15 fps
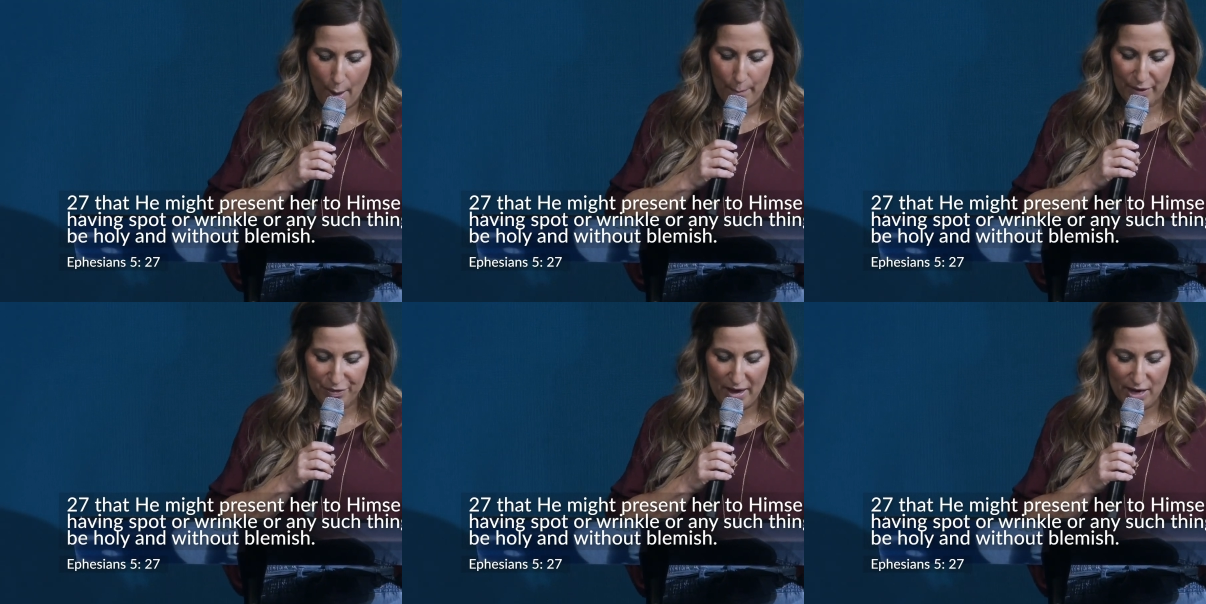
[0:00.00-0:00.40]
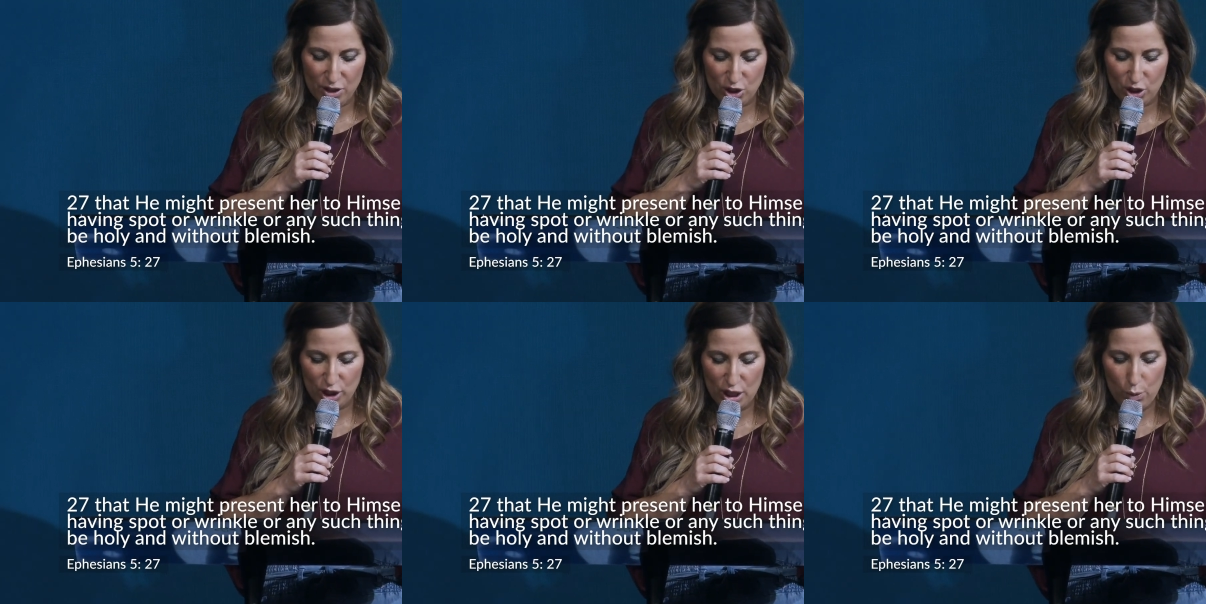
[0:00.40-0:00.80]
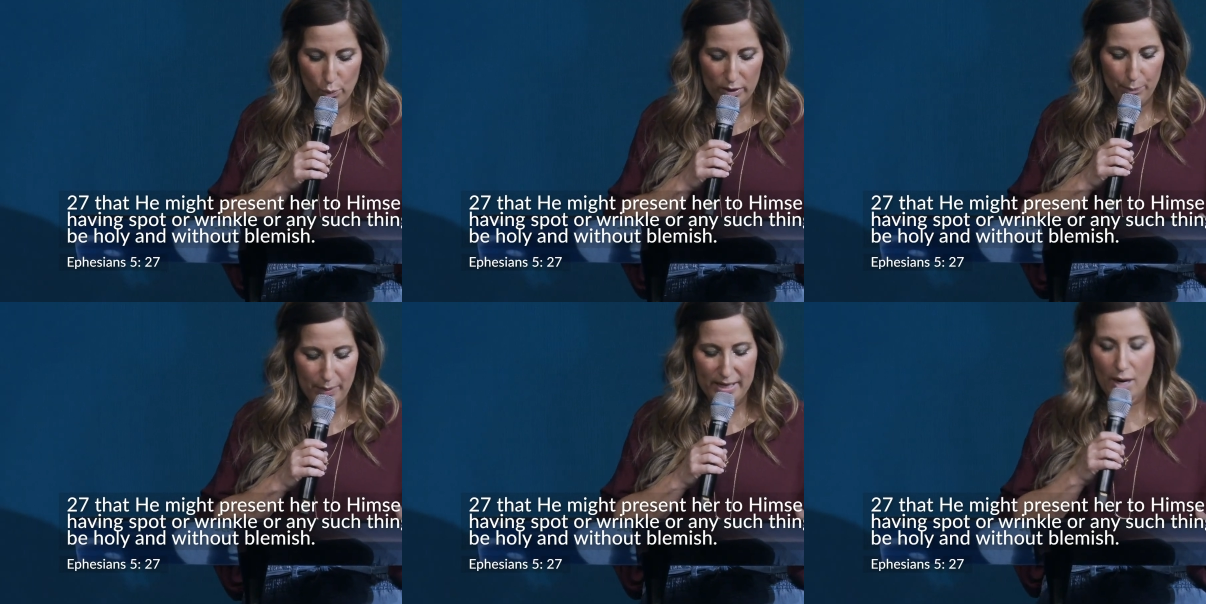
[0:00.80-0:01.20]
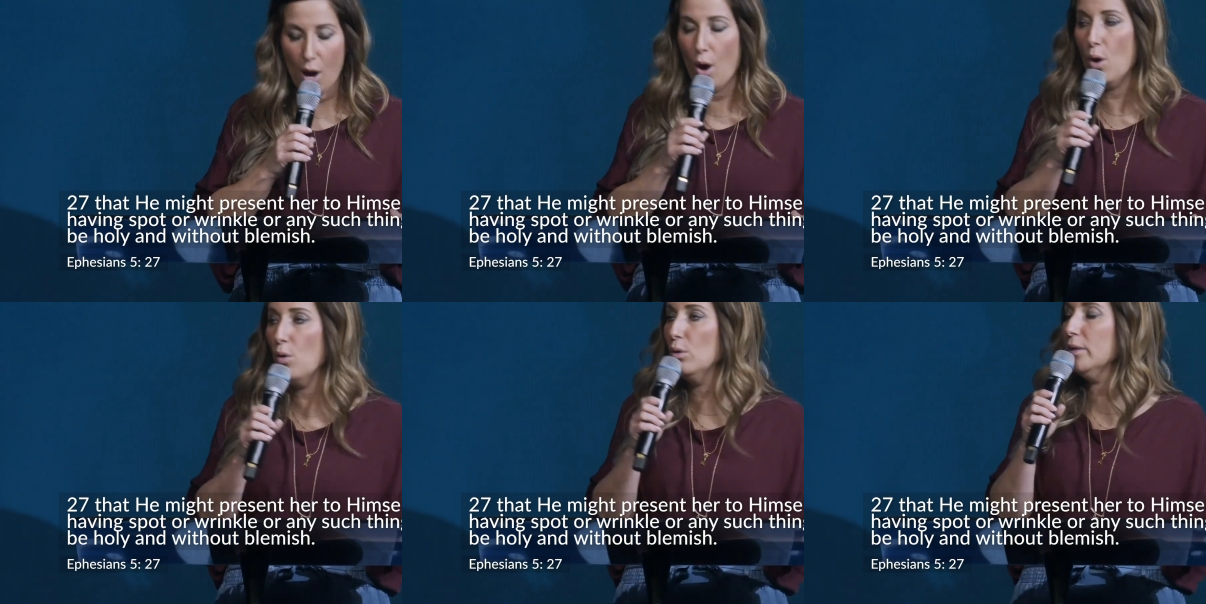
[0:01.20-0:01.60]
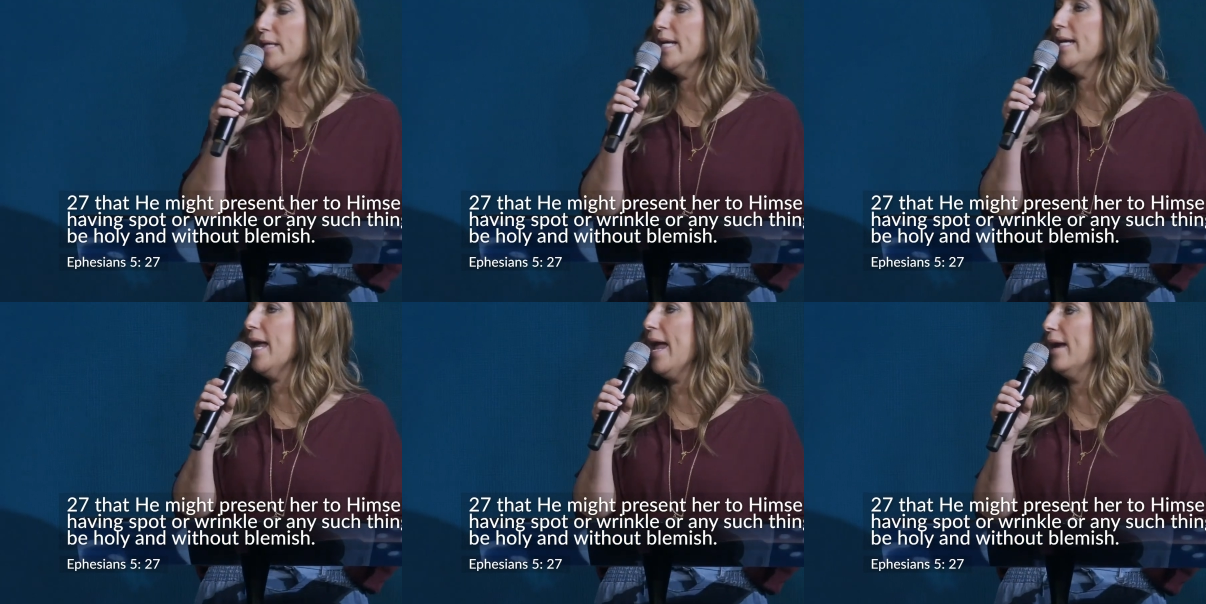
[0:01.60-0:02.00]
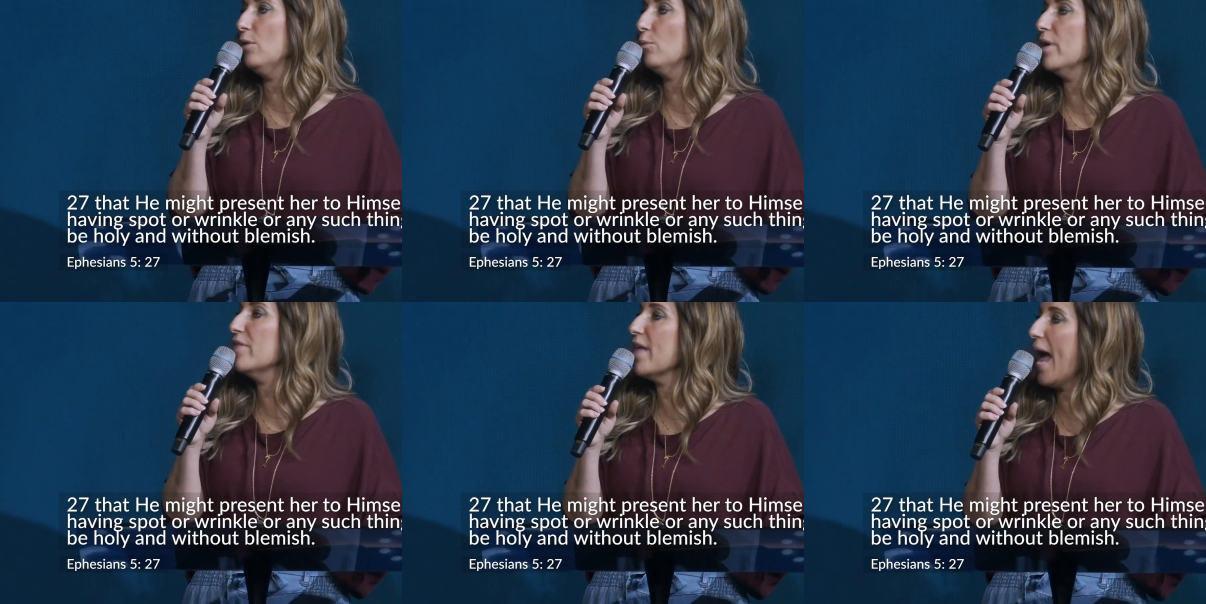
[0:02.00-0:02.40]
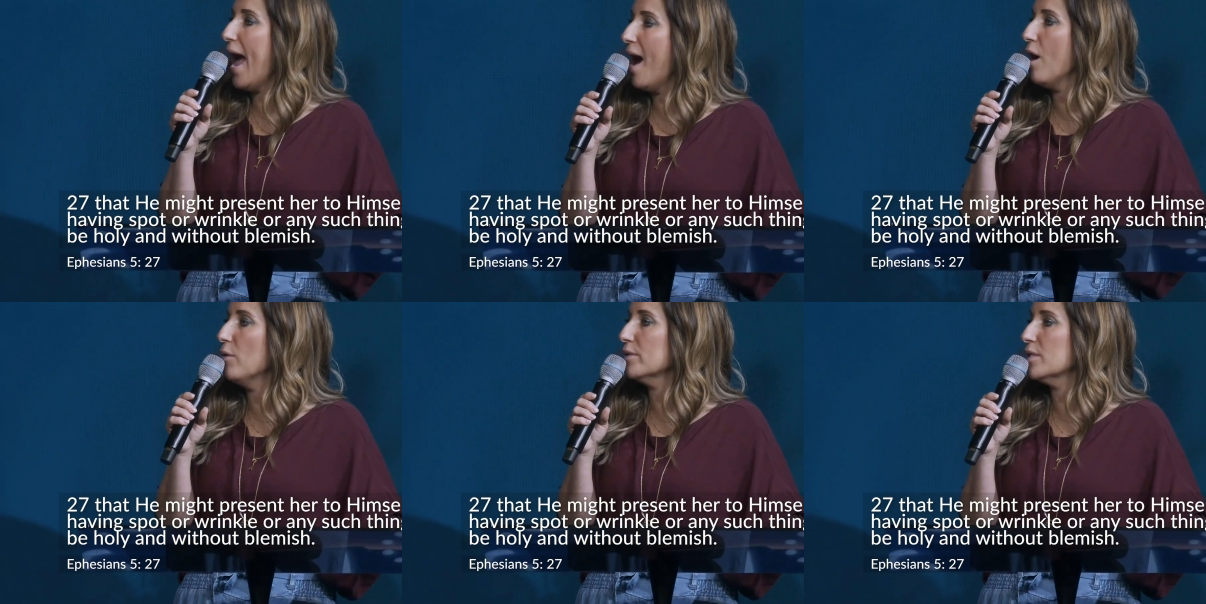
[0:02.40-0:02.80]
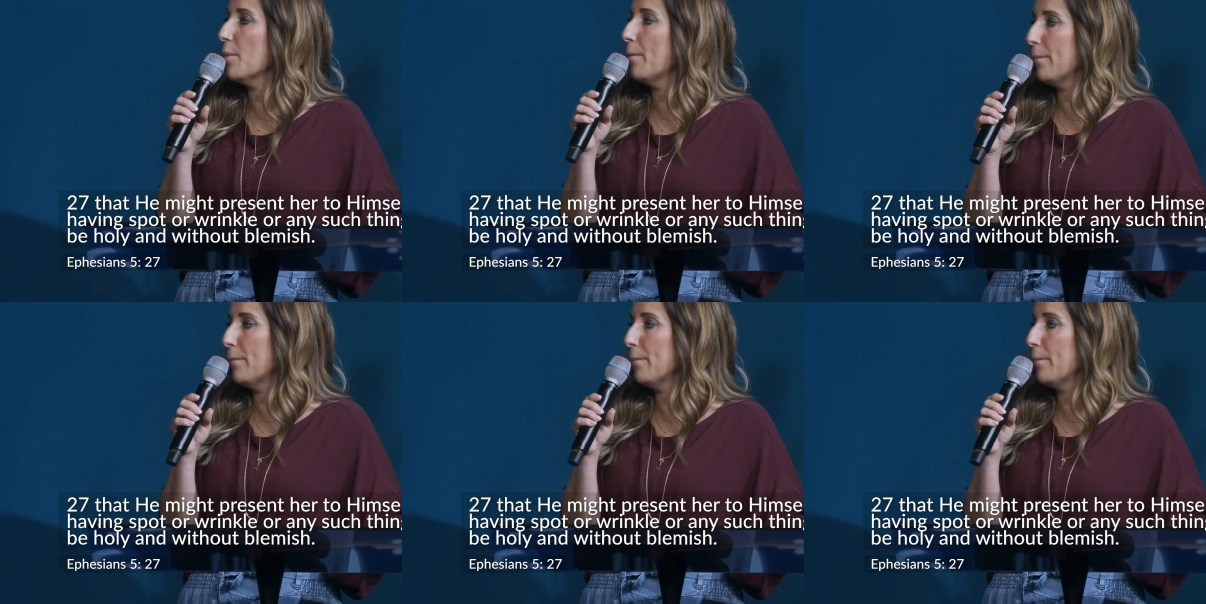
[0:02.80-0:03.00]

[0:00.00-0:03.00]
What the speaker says: but that she would be holy and without